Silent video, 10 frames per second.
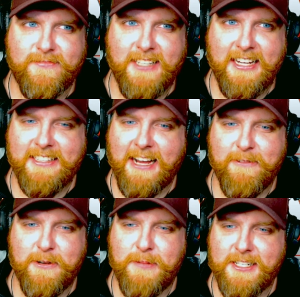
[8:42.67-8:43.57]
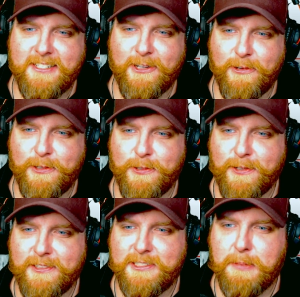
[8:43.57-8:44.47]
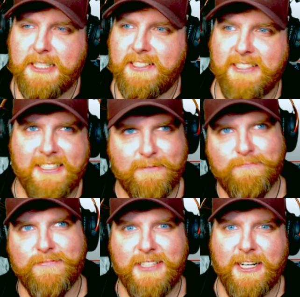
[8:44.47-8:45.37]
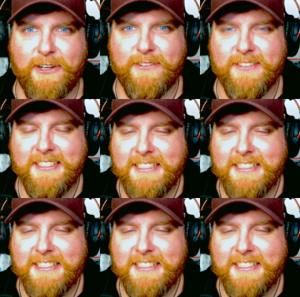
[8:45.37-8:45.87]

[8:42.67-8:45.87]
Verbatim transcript: That would be so cool, especially, you know,